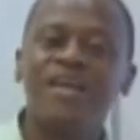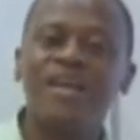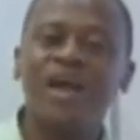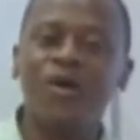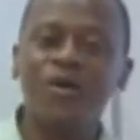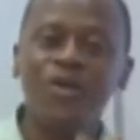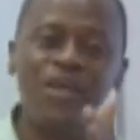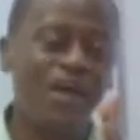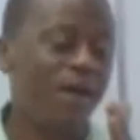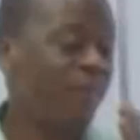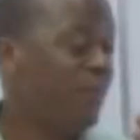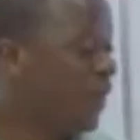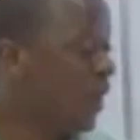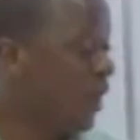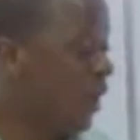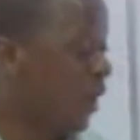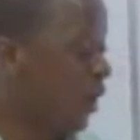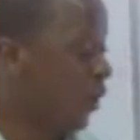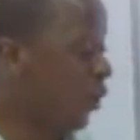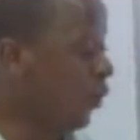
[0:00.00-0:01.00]
Now here,
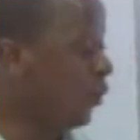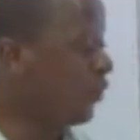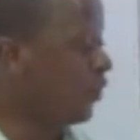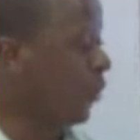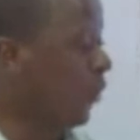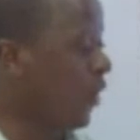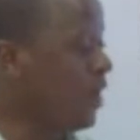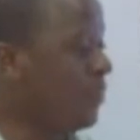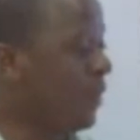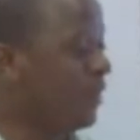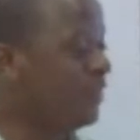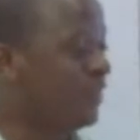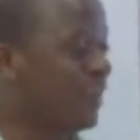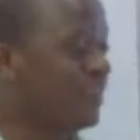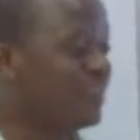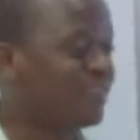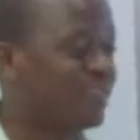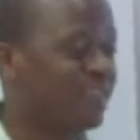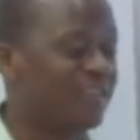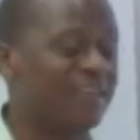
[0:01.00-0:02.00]
look at the word
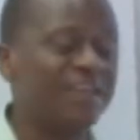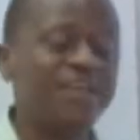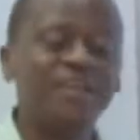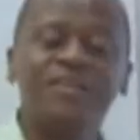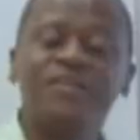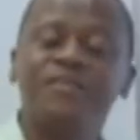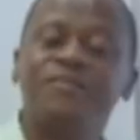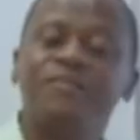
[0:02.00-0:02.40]
majesty,